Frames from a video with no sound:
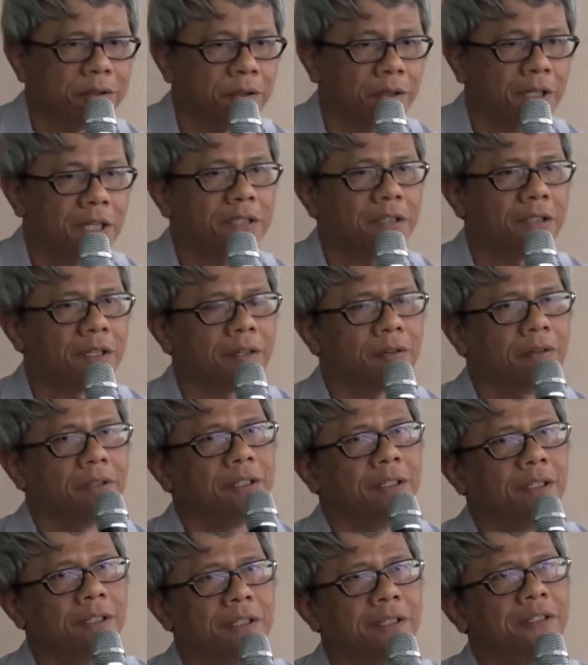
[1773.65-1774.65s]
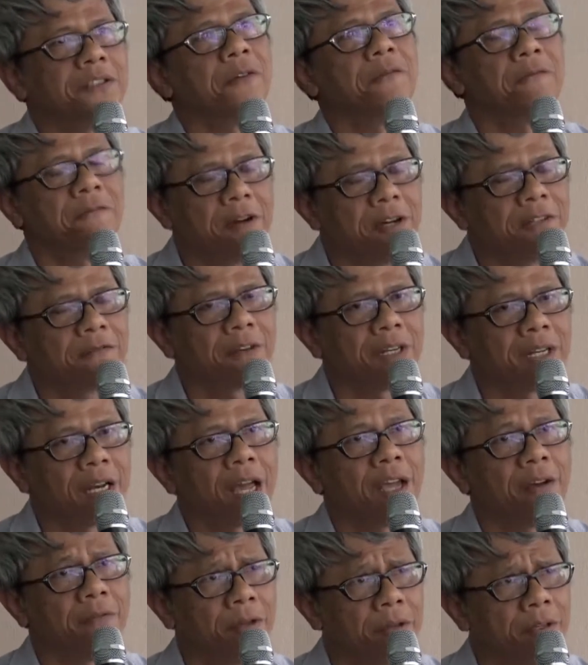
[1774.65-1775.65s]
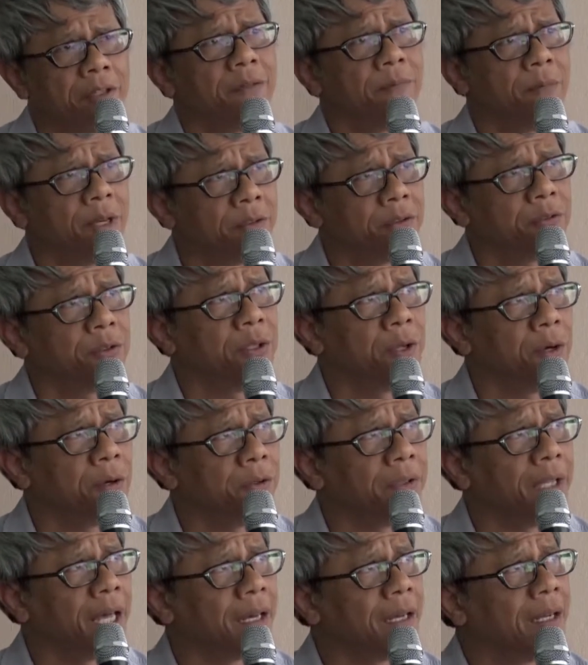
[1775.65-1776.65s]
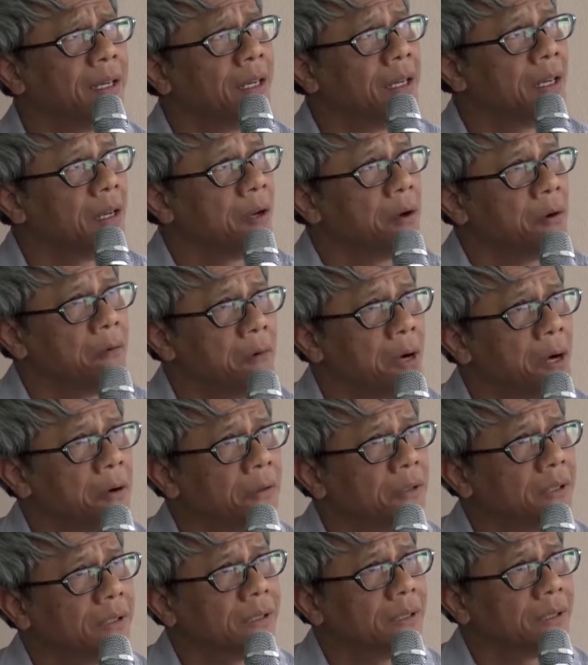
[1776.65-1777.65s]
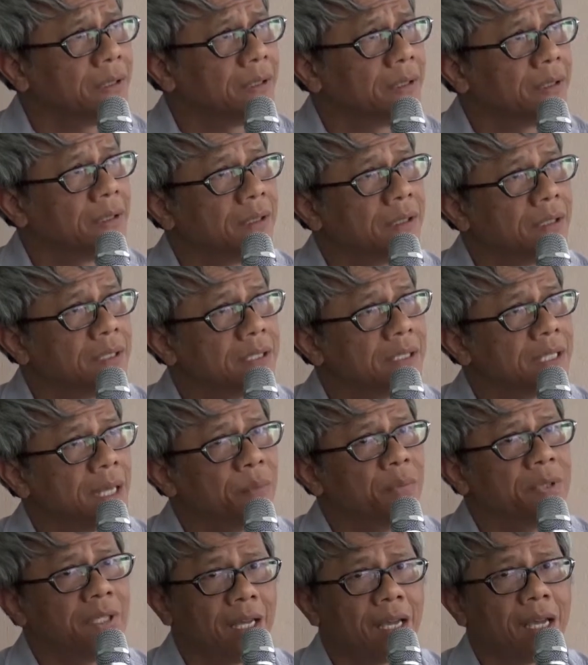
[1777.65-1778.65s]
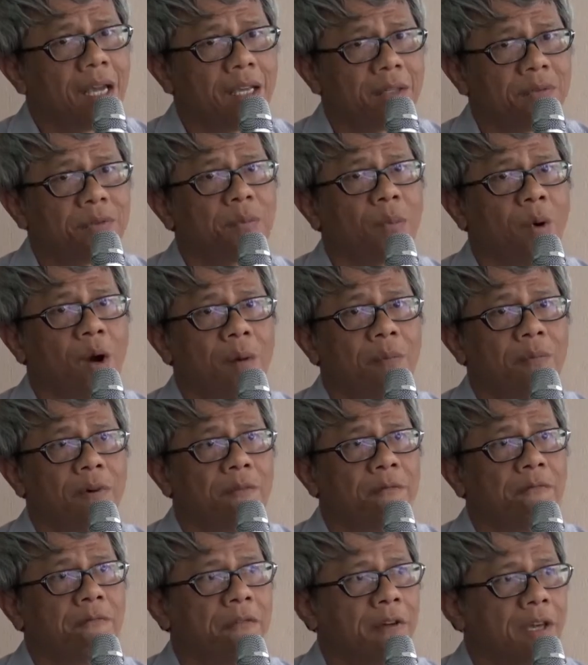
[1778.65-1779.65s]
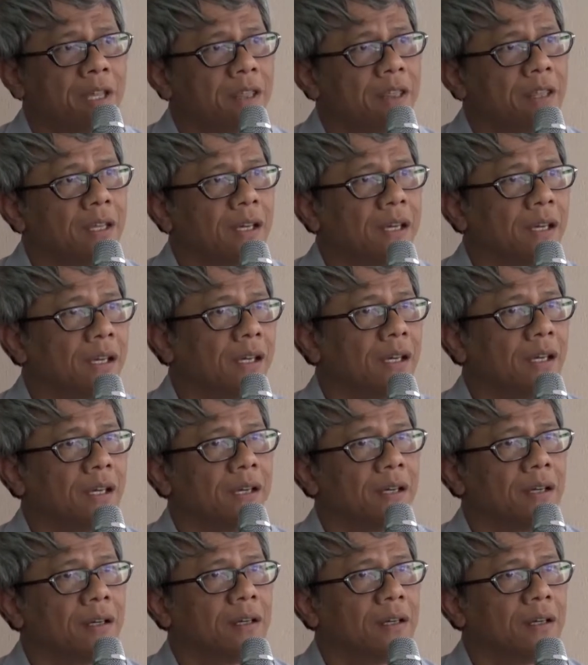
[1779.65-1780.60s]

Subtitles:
So there's the first one I even to know that, well, somebody has problem with the